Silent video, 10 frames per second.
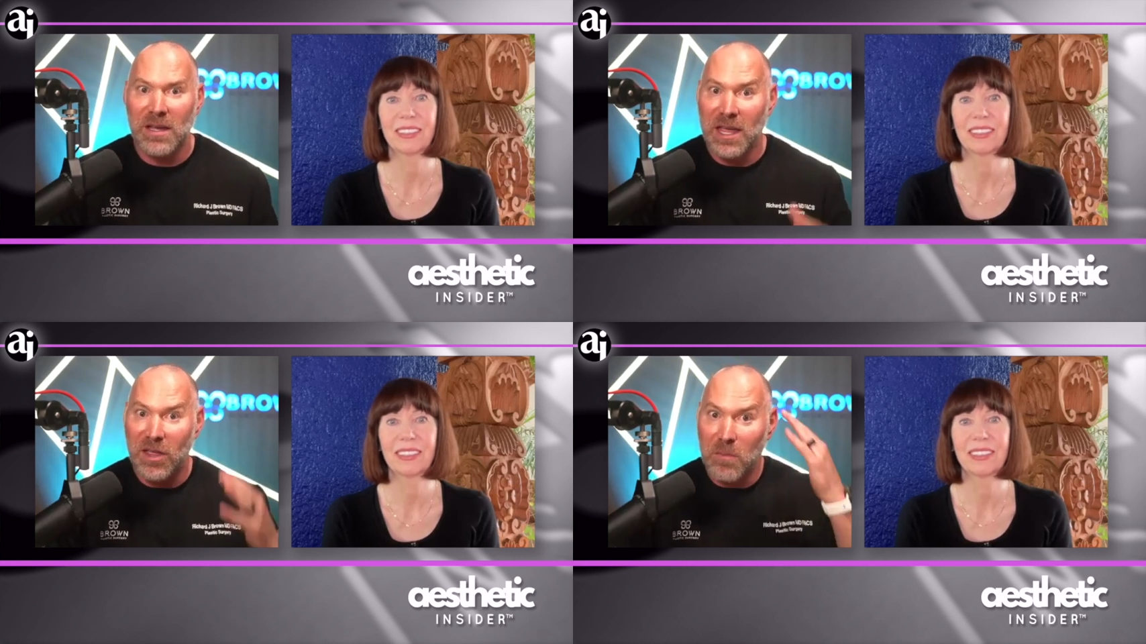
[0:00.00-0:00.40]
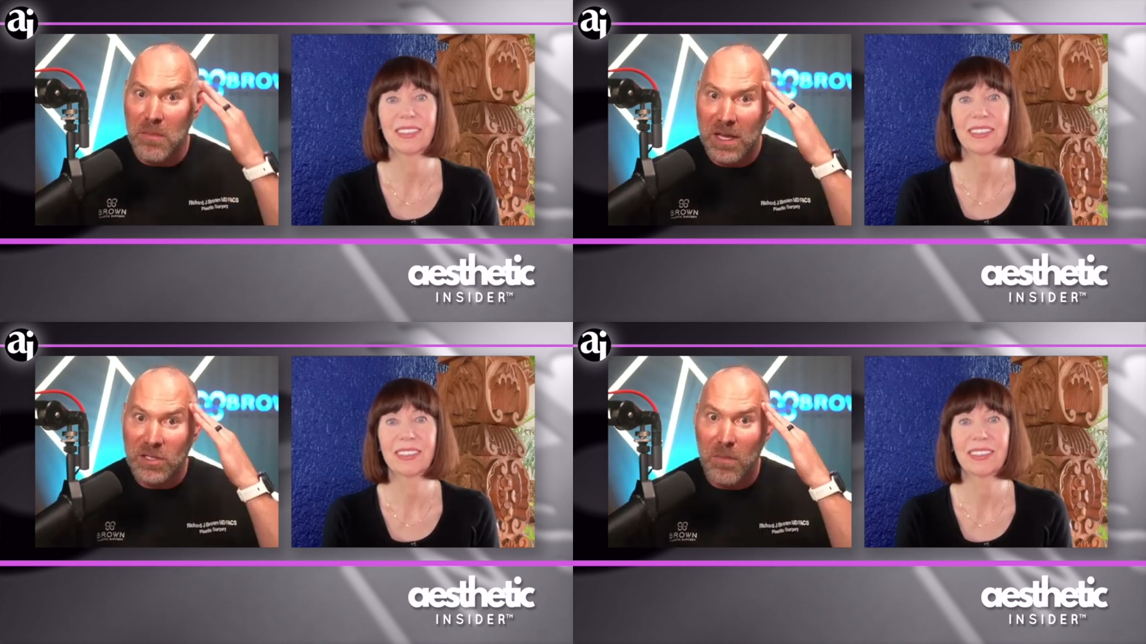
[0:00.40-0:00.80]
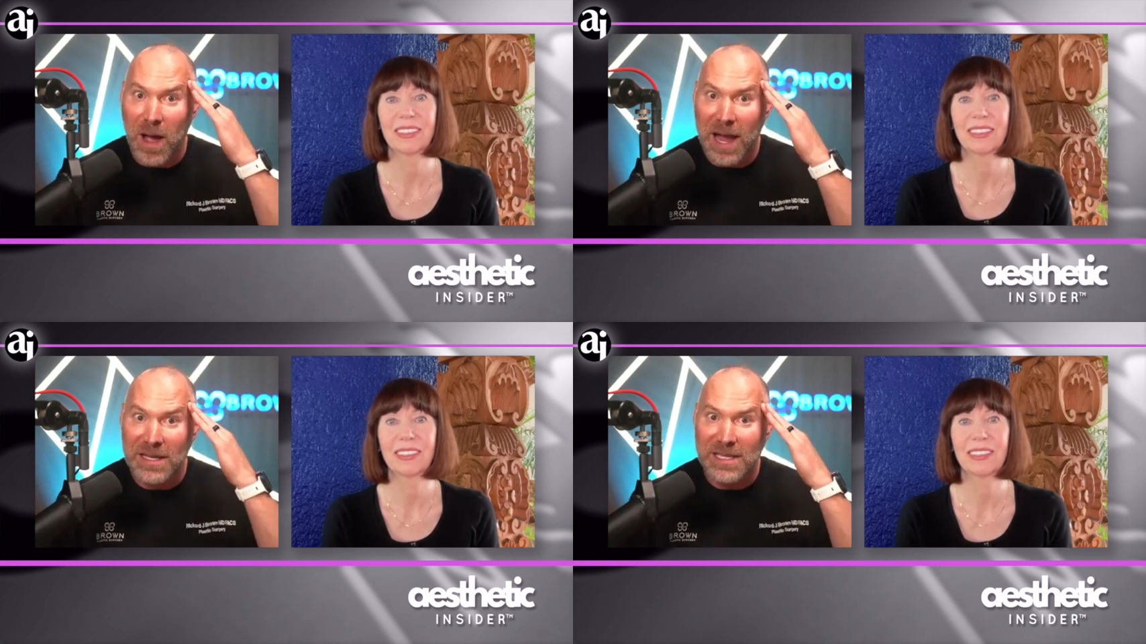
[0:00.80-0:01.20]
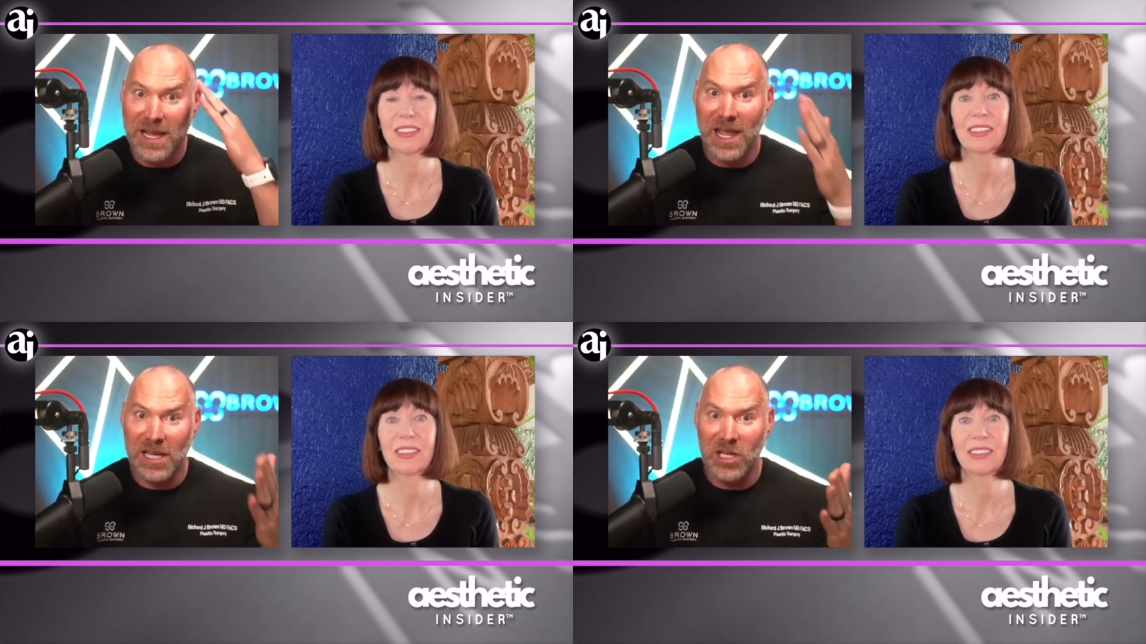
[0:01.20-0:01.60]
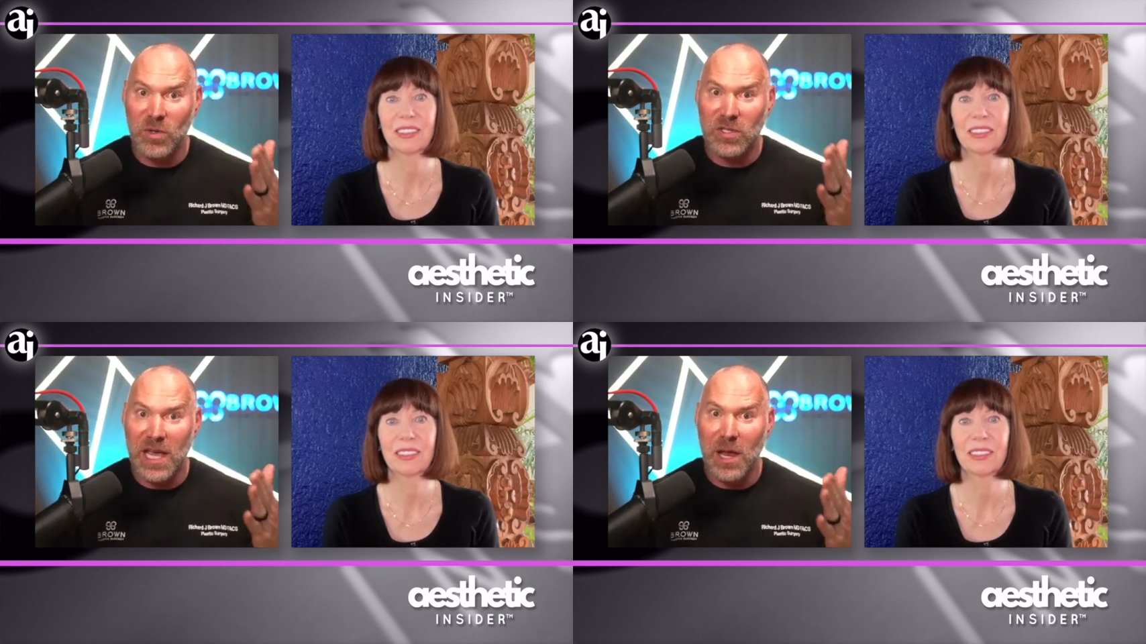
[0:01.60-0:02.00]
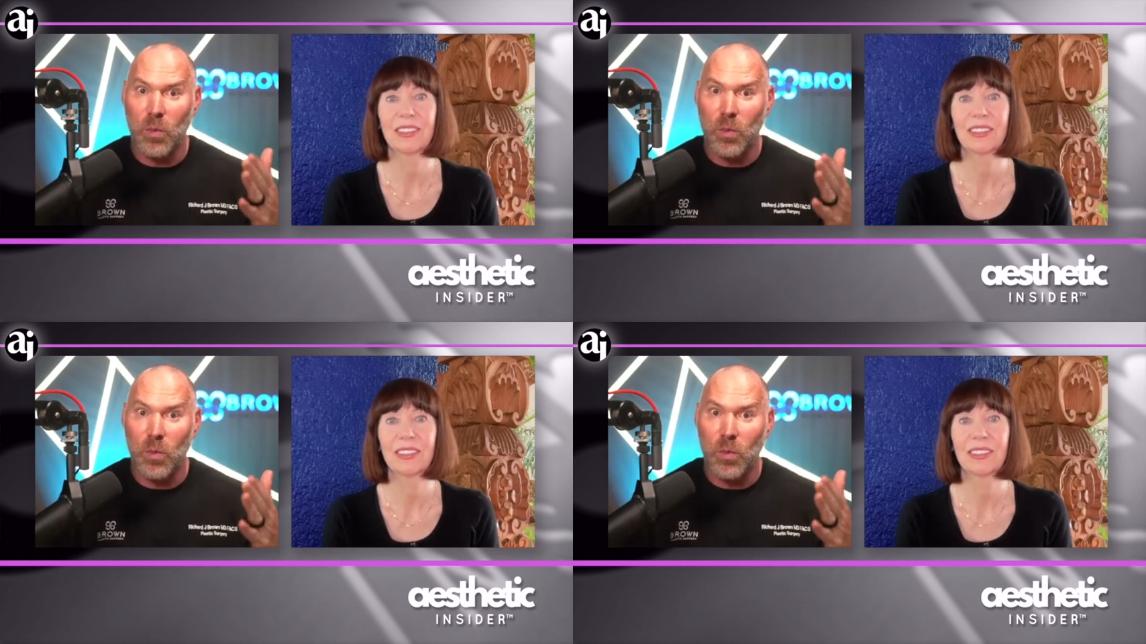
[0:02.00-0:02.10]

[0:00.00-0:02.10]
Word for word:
Speaker 1: and their mental mindset, like you said,